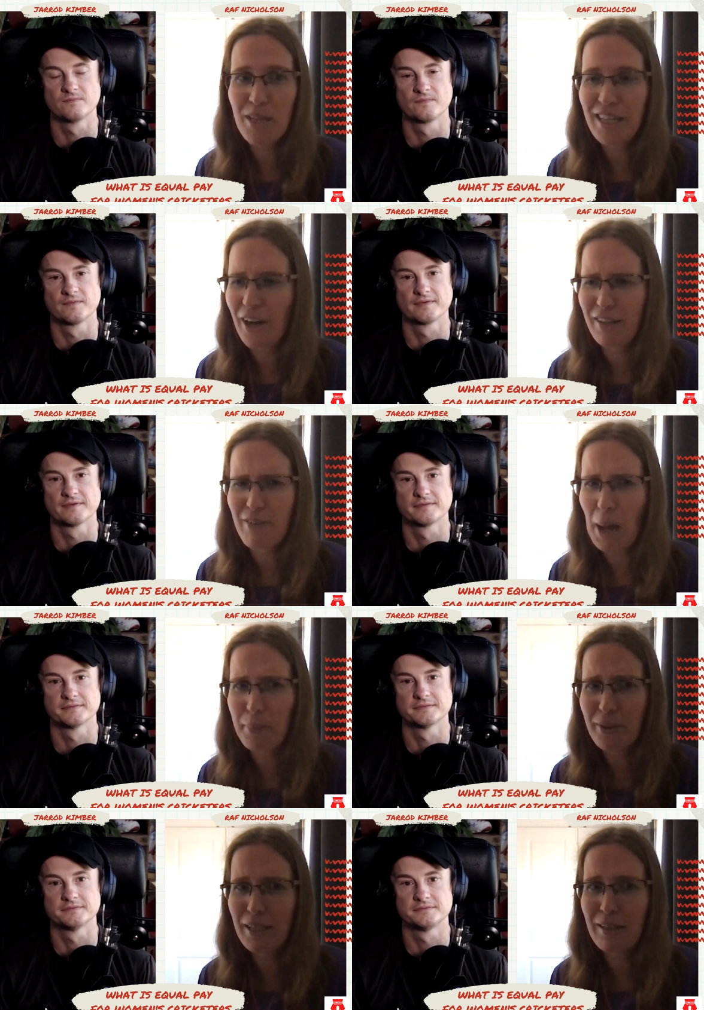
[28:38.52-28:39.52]
Speaker 1: thing kind of
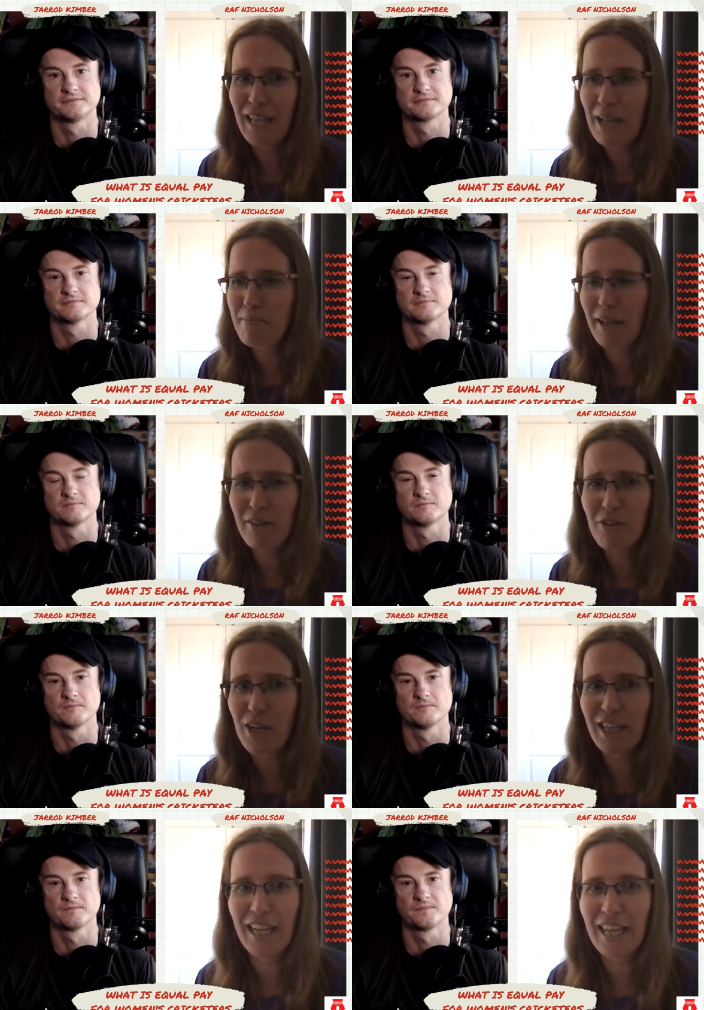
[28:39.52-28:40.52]
happened in, in men's
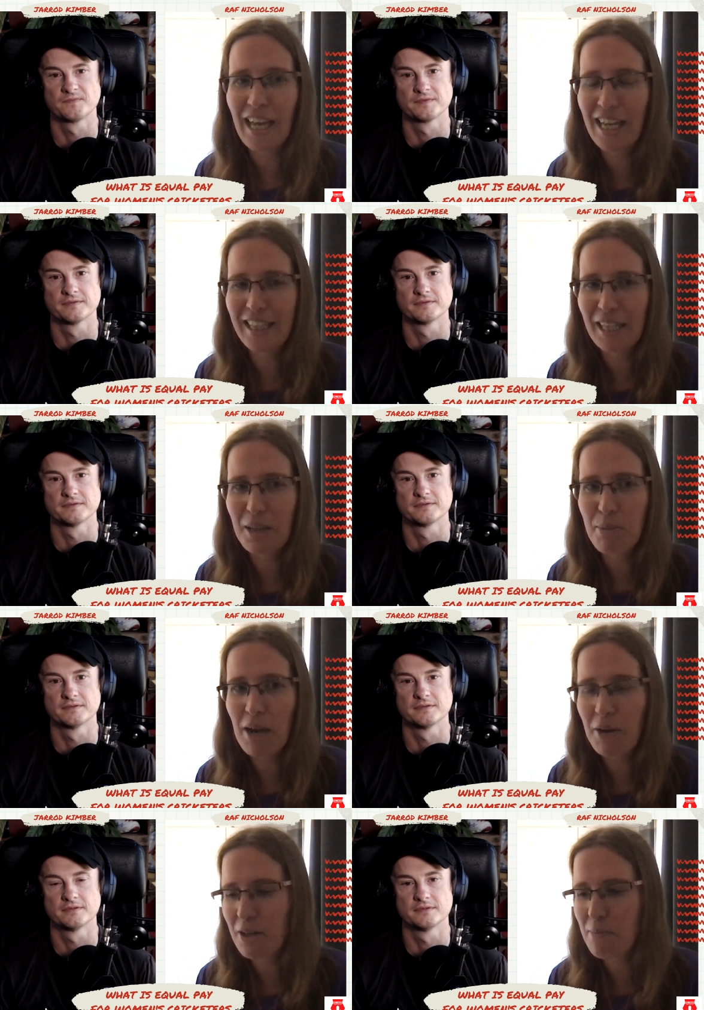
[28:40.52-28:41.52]
cricket in any
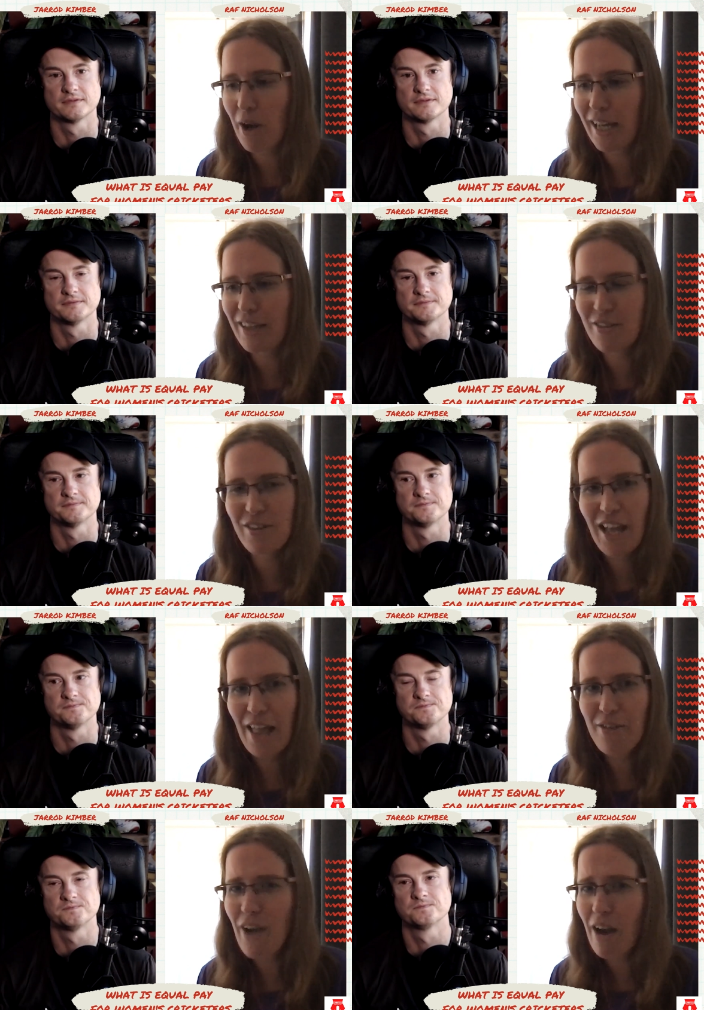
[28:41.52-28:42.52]
period, but it's
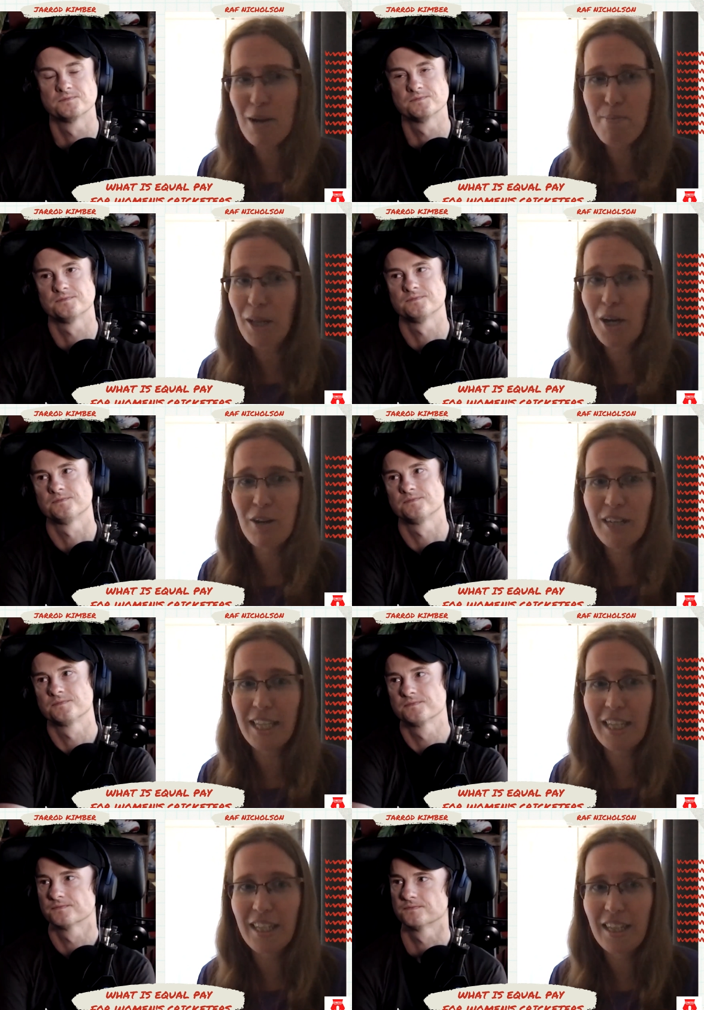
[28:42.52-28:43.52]
it's very
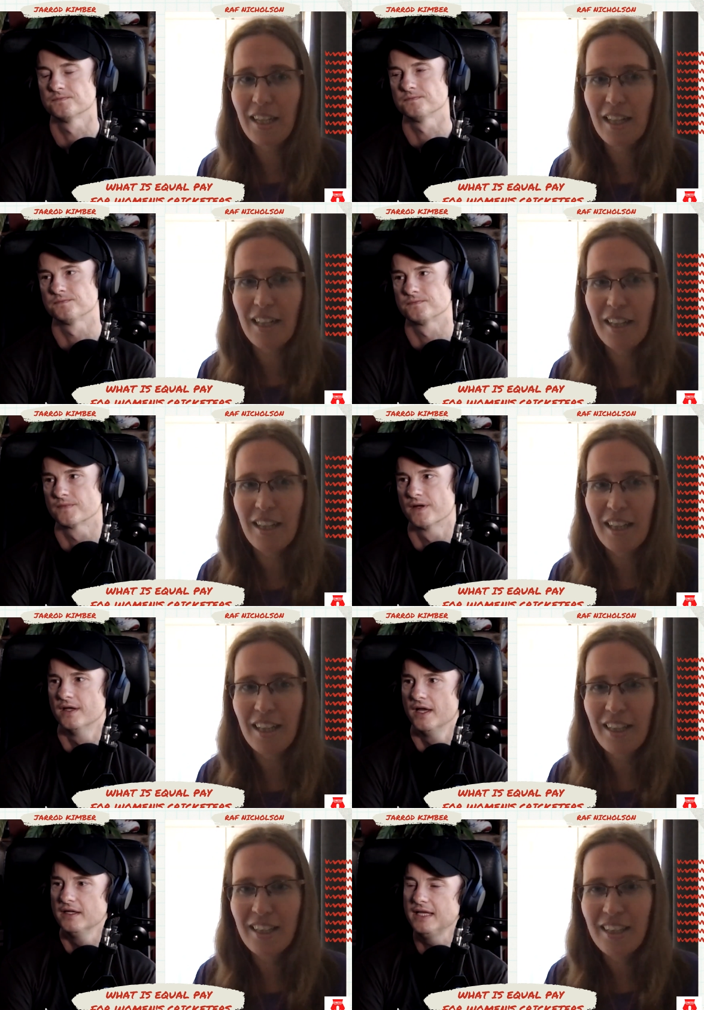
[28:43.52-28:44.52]
blurry.
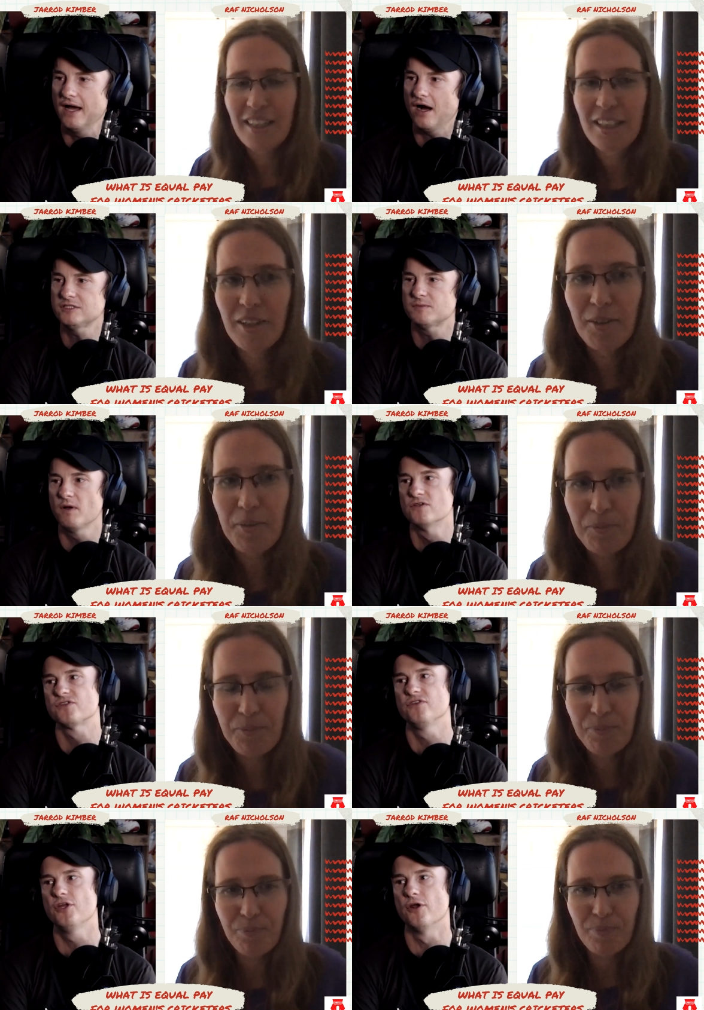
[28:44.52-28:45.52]
Speaker 2: Yeah, I
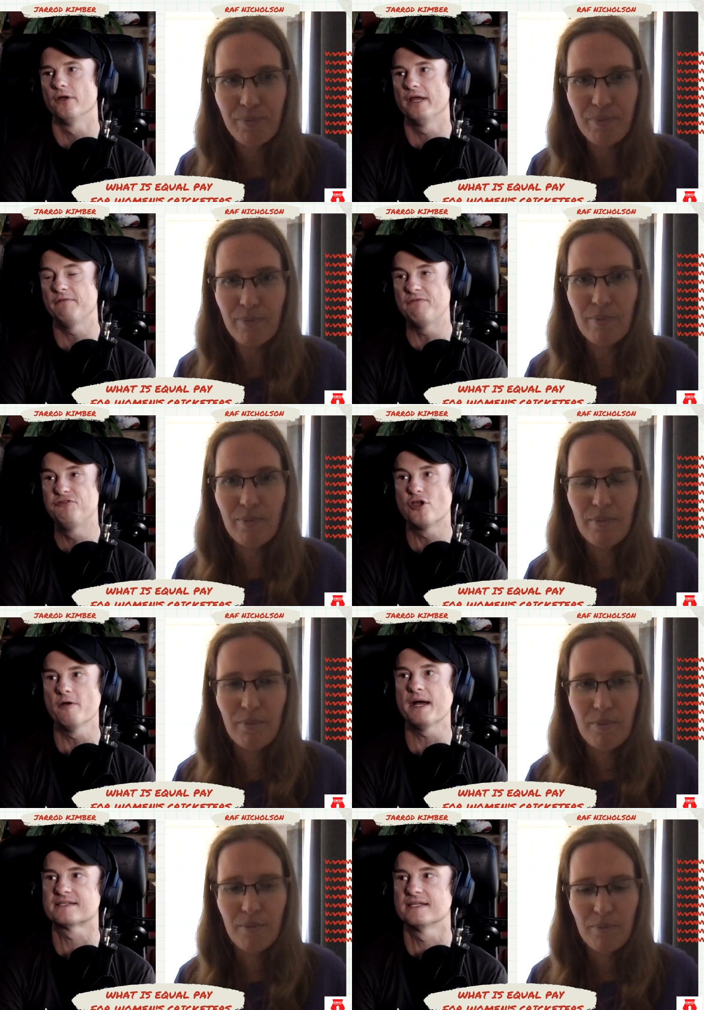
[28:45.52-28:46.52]
suppose you know if, if you go
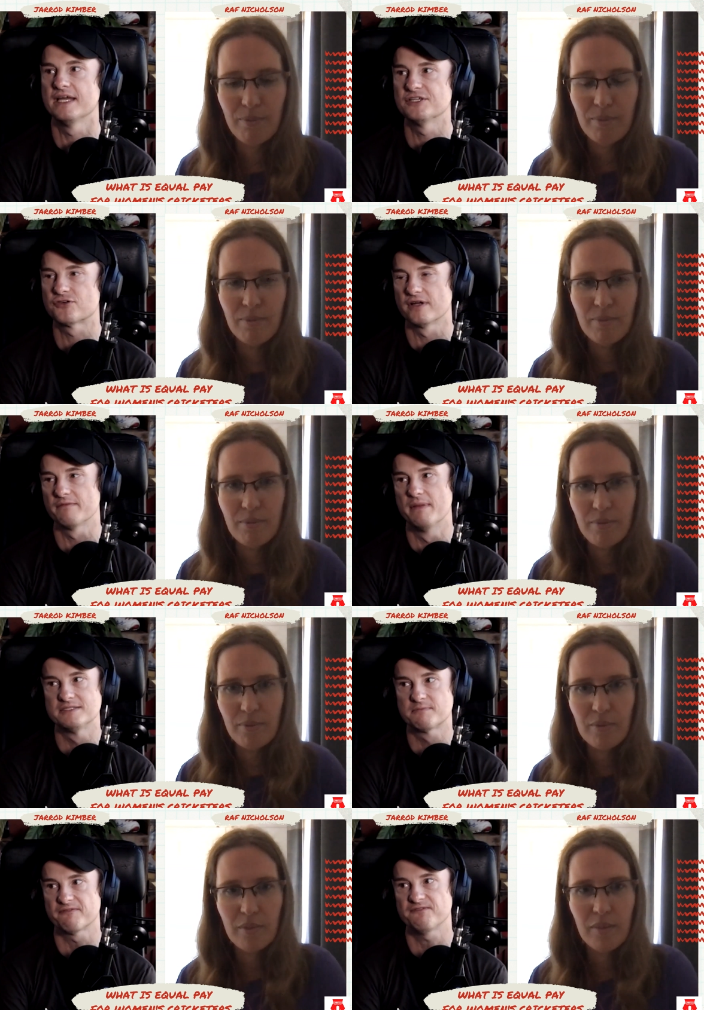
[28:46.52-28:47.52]
back to the history of
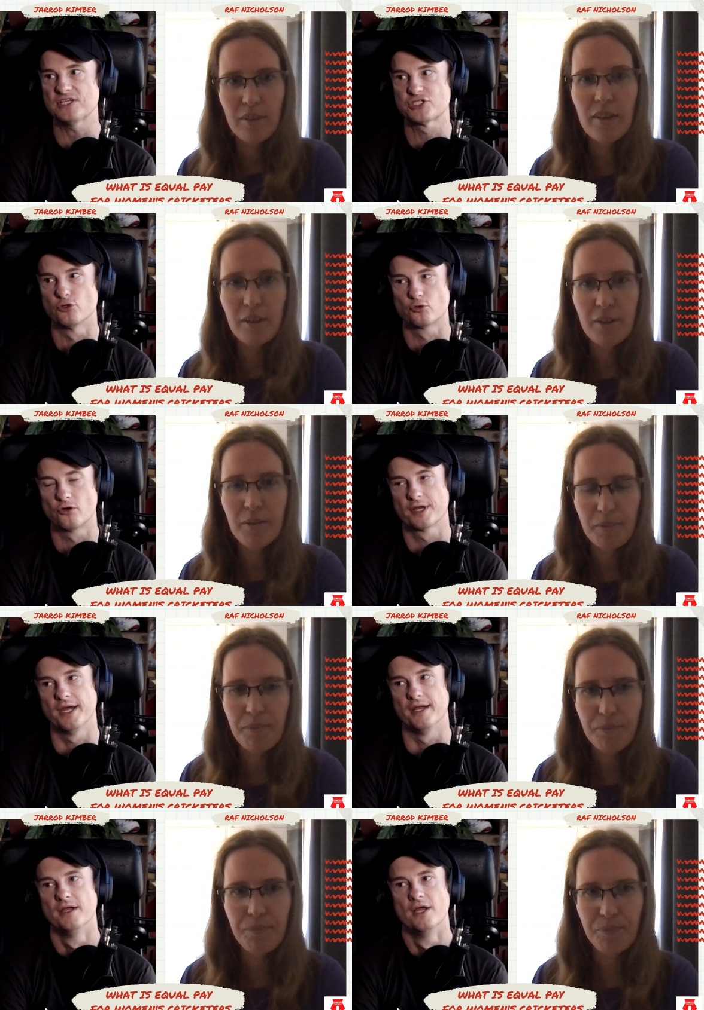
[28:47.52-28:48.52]
men's professional
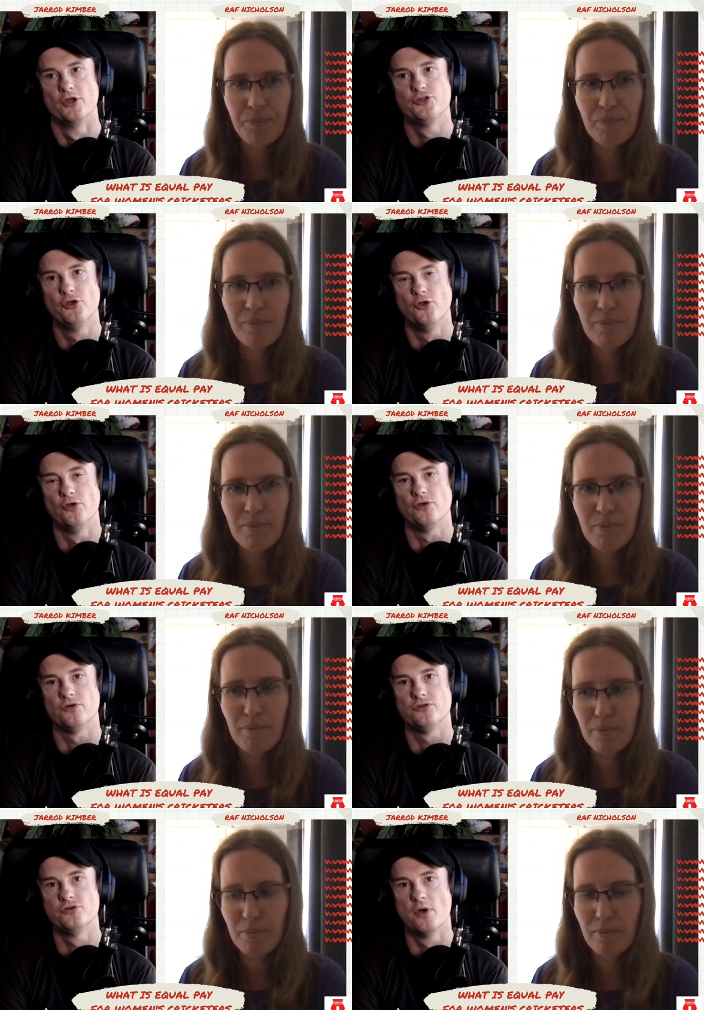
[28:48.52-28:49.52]
cricket, you
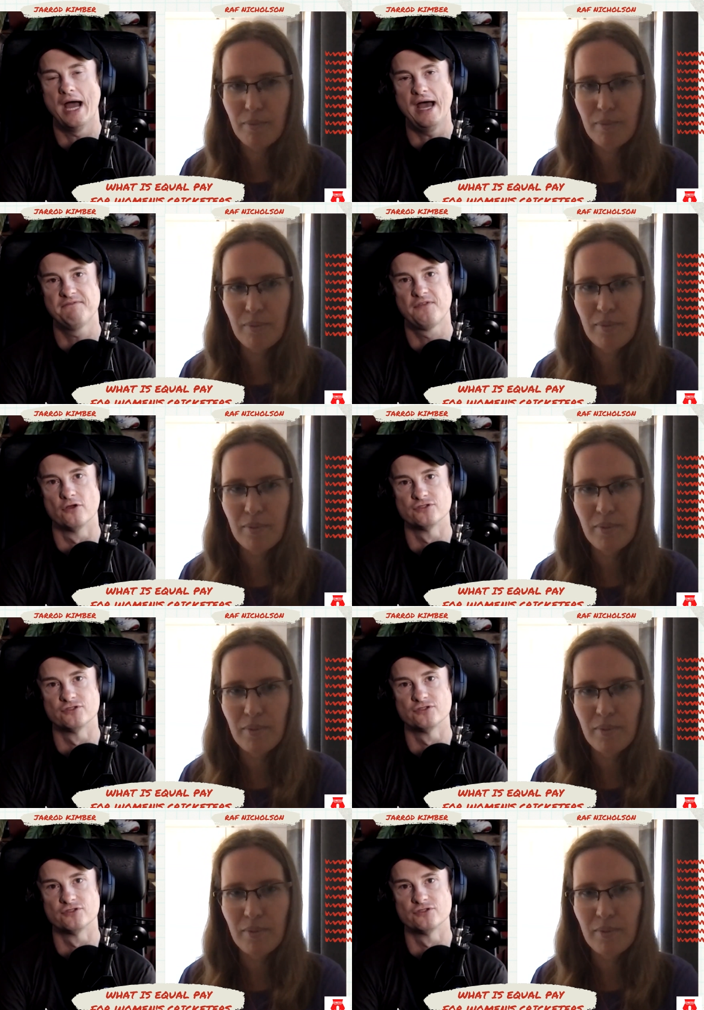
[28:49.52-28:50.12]
you have those